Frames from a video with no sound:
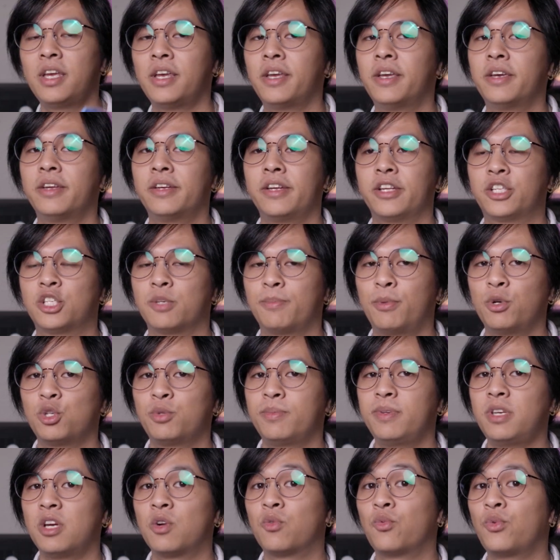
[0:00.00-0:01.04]
and it's supposed to
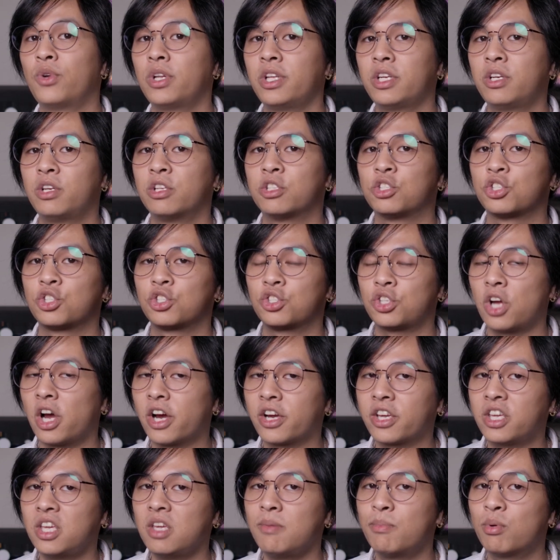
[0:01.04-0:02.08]
be a really good
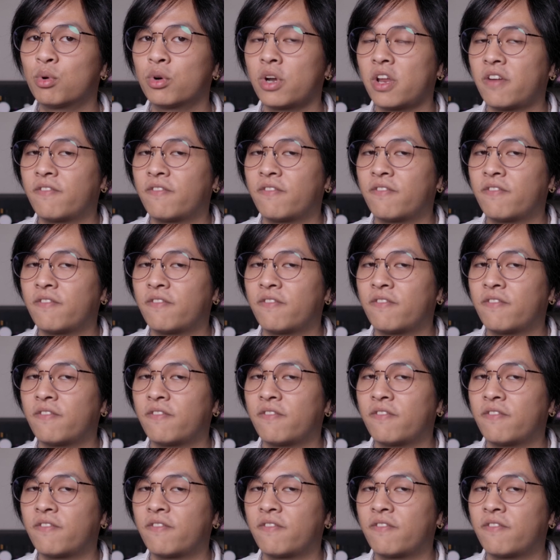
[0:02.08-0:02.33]
stock keyboard,